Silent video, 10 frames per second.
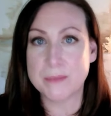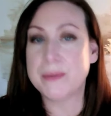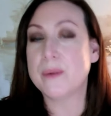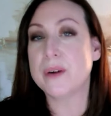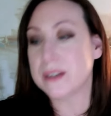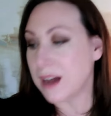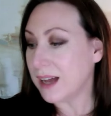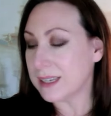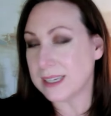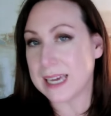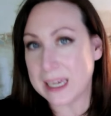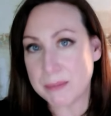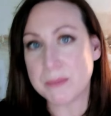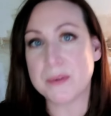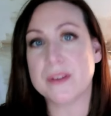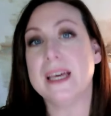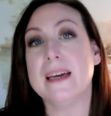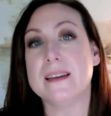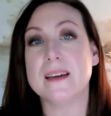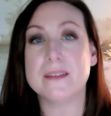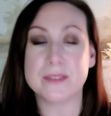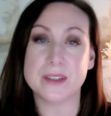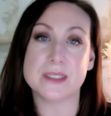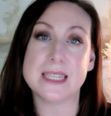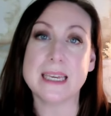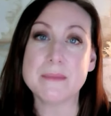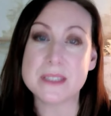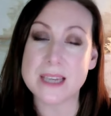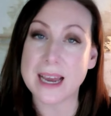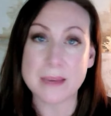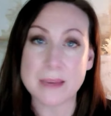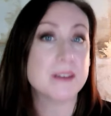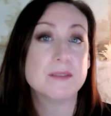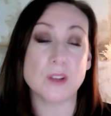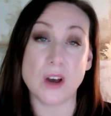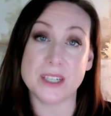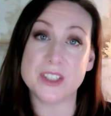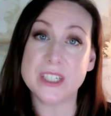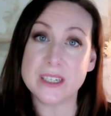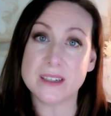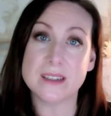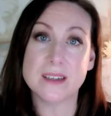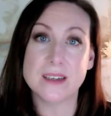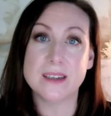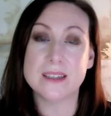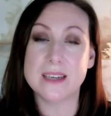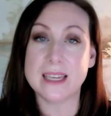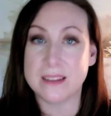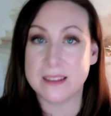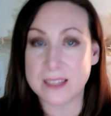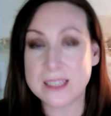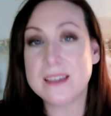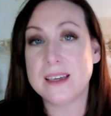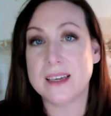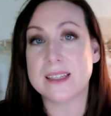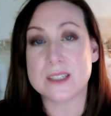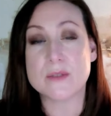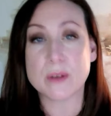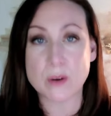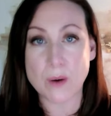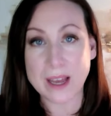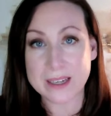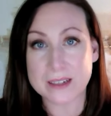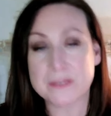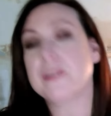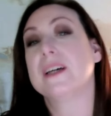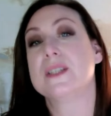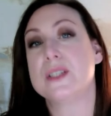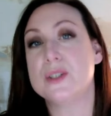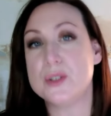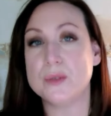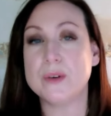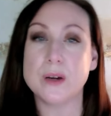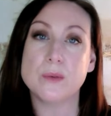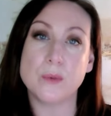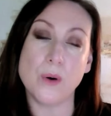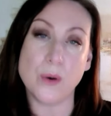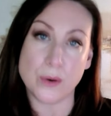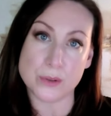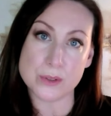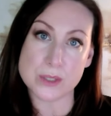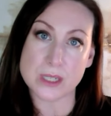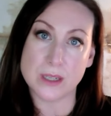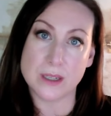But we're not capable then of the same type of logic and thinking that's required for us to do our roles